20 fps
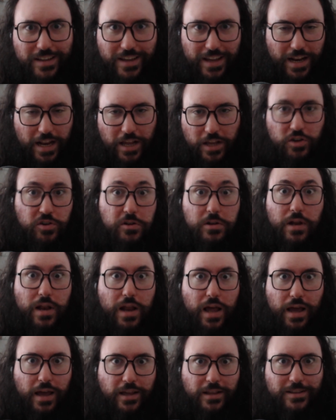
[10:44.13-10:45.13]
in a good
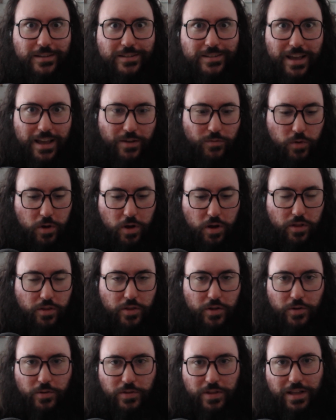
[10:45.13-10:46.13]
light, and we all
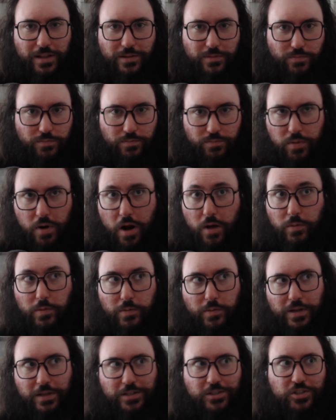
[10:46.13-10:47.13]
know that
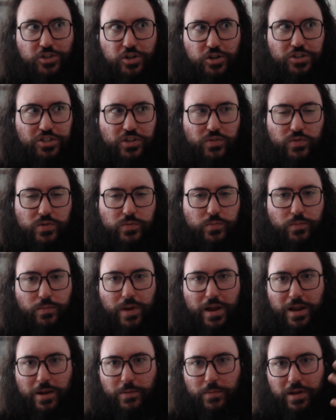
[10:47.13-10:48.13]
probably Churchill was
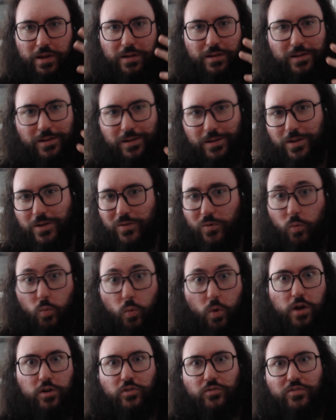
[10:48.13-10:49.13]
maybe
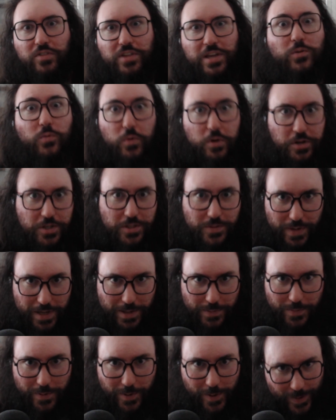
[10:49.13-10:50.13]
one of the worst
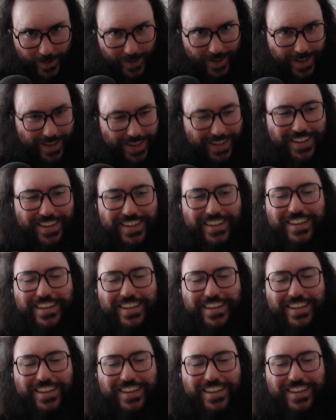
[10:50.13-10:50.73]
people